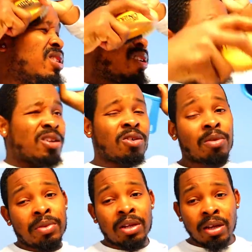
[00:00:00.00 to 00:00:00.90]
Y'all know
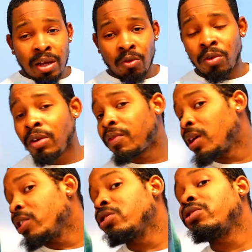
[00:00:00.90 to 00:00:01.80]
I've been looking rough
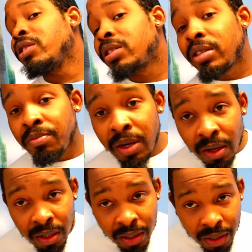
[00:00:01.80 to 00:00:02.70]
like a grizzly
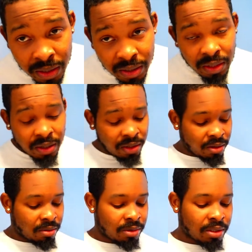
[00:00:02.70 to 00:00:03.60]
bear and everything, you
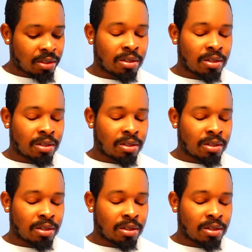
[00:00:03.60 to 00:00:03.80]
know what I'm saying?